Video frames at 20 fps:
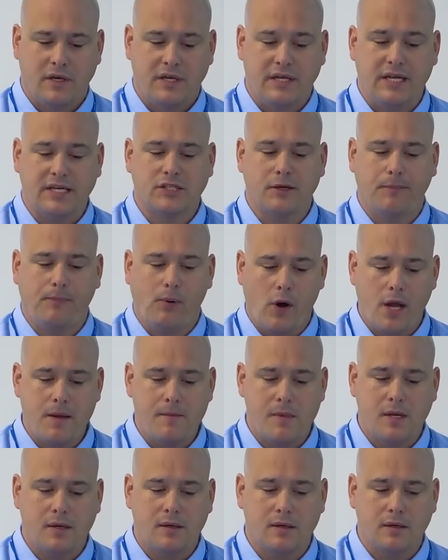
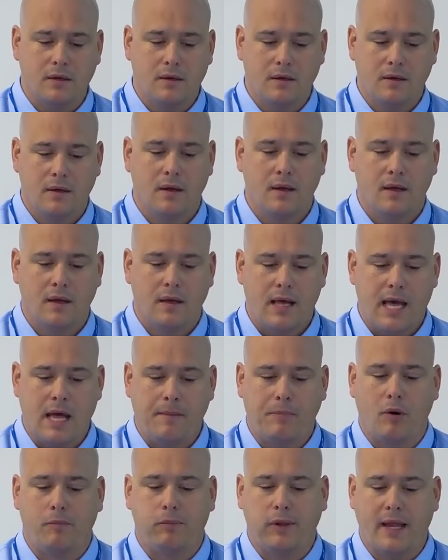Disappointment and
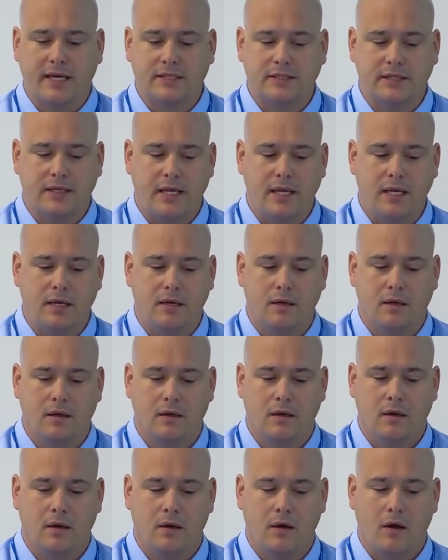perplexity
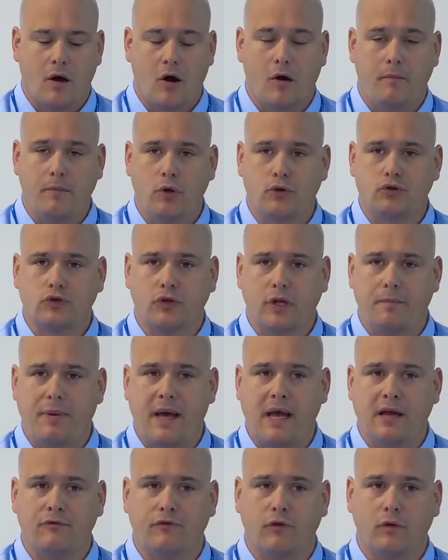are mutually
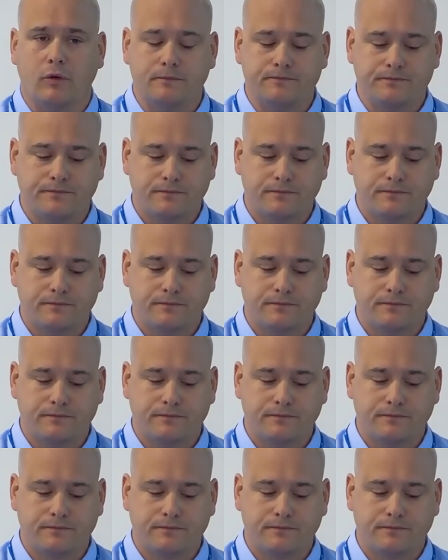painful.